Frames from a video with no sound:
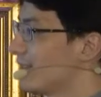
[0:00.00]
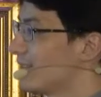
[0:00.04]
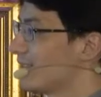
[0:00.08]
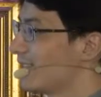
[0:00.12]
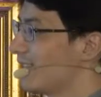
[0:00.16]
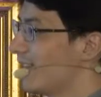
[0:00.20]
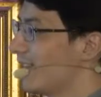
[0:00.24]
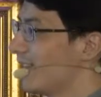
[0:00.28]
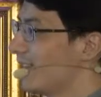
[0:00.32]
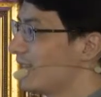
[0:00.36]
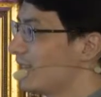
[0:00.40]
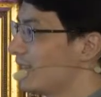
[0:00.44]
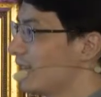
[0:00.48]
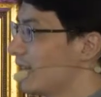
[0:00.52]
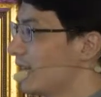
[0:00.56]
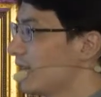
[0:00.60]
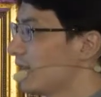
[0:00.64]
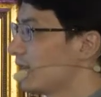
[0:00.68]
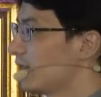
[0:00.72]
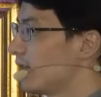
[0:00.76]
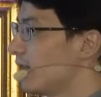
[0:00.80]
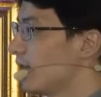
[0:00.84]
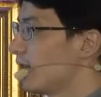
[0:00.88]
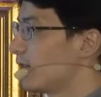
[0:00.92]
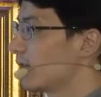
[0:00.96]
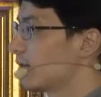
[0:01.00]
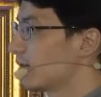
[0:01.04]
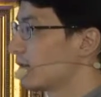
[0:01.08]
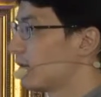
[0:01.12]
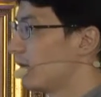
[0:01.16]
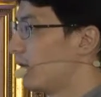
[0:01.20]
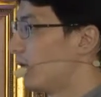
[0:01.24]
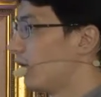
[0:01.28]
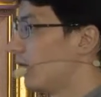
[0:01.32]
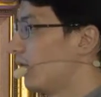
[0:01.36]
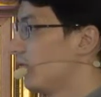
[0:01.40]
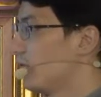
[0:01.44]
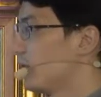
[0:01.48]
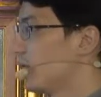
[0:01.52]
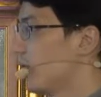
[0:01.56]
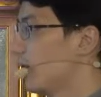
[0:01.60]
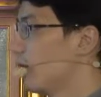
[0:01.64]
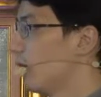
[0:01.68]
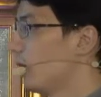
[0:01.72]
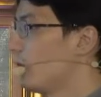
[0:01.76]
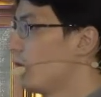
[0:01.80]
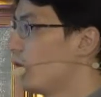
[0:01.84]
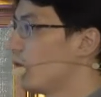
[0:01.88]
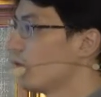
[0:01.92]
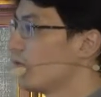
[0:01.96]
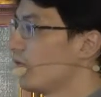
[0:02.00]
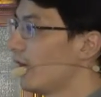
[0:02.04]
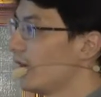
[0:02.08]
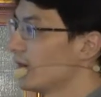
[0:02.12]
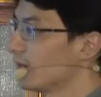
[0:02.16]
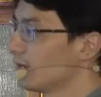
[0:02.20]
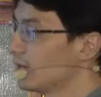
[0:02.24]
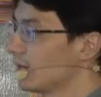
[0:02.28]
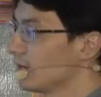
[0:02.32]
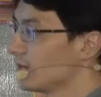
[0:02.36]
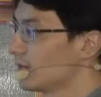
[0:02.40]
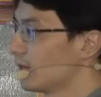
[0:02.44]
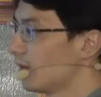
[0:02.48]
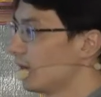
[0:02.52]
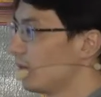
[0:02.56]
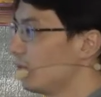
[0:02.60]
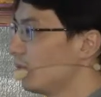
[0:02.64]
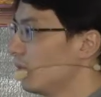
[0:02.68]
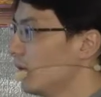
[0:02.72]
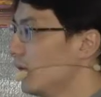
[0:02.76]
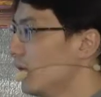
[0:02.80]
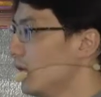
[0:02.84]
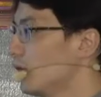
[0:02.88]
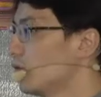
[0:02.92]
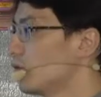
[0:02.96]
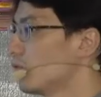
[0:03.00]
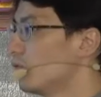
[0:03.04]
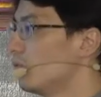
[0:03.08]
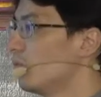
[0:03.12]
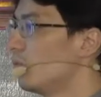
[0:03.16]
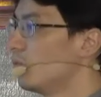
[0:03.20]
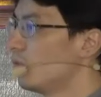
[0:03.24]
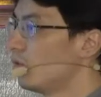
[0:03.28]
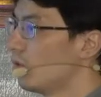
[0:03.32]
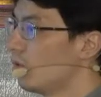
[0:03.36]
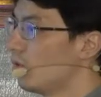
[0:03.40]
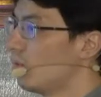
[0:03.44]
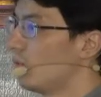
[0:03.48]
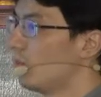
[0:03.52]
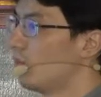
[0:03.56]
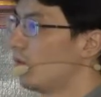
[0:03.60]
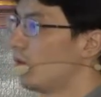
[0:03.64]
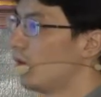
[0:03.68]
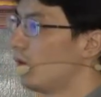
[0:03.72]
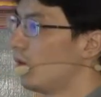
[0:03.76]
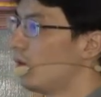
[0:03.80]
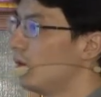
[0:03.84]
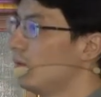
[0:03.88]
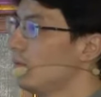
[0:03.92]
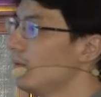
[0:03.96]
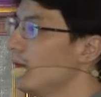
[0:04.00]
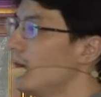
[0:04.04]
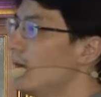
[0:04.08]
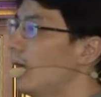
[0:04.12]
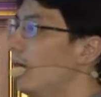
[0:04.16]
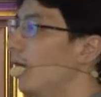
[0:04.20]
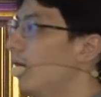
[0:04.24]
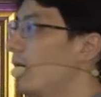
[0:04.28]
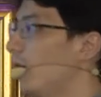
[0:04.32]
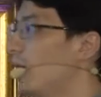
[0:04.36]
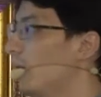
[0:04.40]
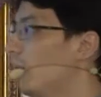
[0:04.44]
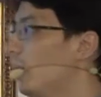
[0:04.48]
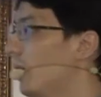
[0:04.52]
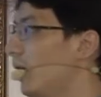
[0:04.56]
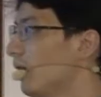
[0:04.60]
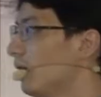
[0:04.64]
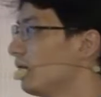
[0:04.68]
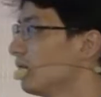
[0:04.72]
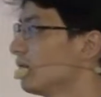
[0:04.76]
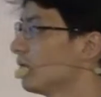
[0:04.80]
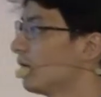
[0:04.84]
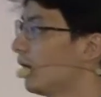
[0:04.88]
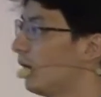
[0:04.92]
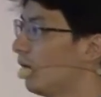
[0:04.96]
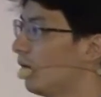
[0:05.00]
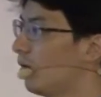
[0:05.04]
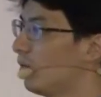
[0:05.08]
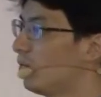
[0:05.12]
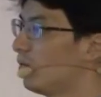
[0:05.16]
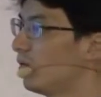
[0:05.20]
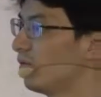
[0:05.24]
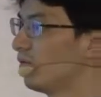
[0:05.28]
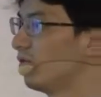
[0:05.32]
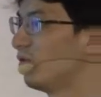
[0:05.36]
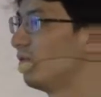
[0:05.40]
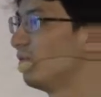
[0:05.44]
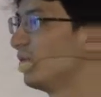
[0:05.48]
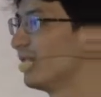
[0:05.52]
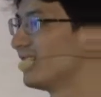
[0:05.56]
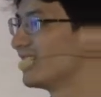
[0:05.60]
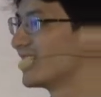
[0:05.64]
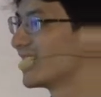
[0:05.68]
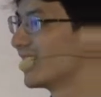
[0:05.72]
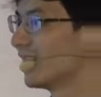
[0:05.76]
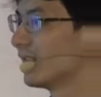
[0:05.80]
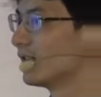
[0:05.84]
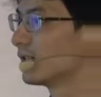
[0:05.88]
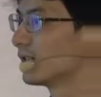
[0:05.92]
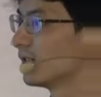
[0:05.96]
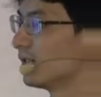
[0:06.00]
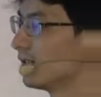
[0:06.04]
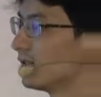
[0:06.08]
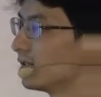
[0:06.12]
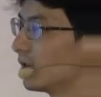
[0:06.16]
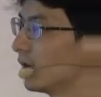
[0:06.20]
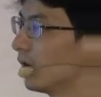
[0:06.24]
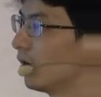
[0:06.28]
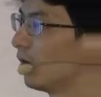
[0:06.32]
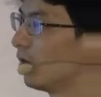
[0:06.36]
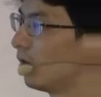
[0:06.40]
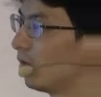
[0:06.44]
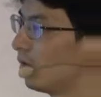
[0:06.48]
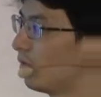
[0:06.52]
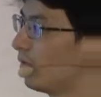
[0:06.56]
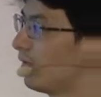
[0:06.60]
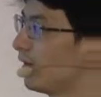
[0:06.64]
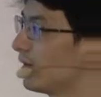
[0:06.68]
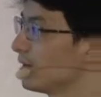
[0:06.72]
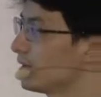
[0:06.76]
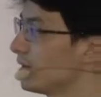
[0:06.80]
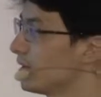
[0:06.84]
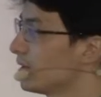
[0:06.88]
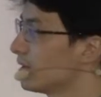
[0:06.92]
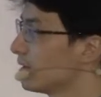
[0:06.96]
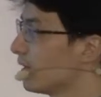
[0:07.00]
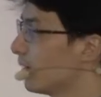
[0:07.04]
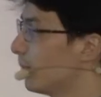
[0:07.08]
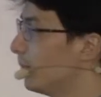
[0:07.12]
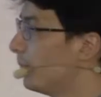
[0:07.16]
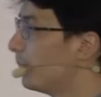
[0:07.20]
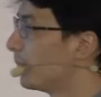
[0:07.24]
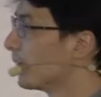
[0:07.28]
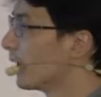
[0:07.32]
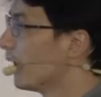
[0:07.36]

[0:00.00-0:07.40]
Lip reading: statistics of the whole file system. We need to know more about how performance is in the whole file system.